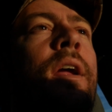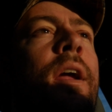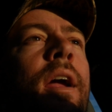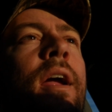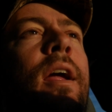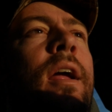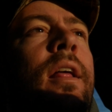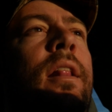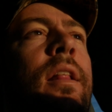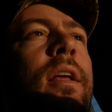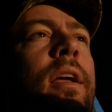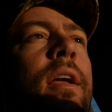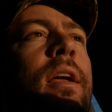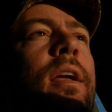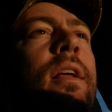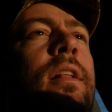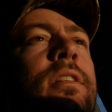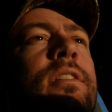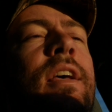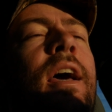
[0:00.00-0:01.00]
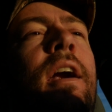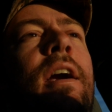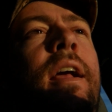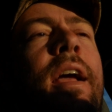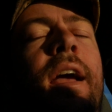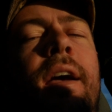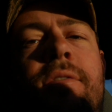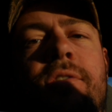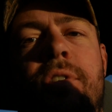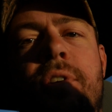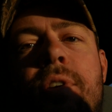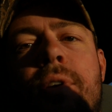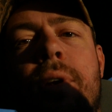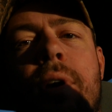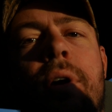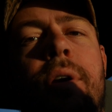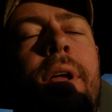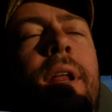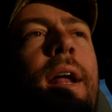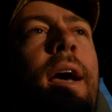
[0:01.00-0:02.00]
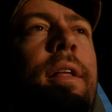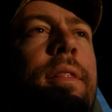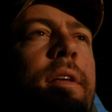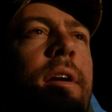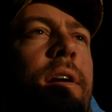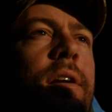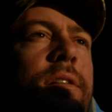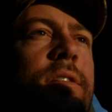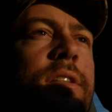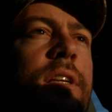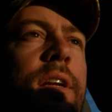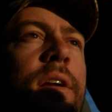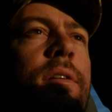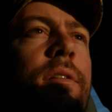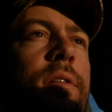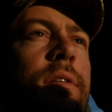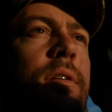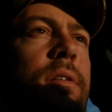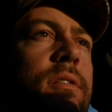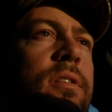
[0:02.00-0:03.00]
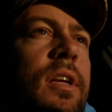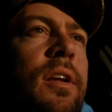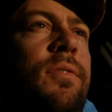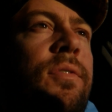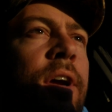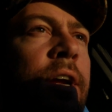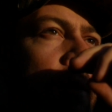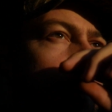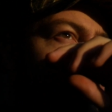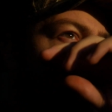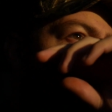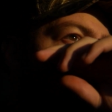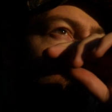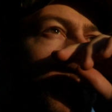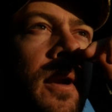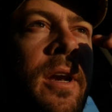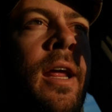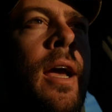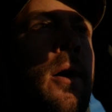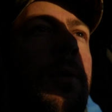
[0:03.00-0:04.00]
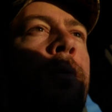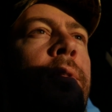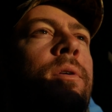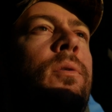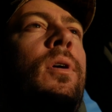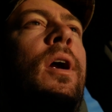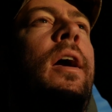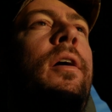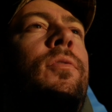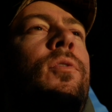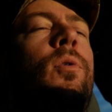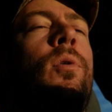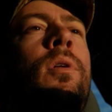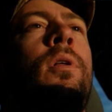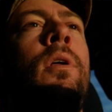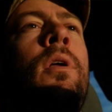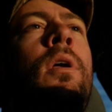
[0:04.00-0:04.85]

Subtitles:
and then Saturday afternoon I'll get out there and see if I can lay one down with a rifle.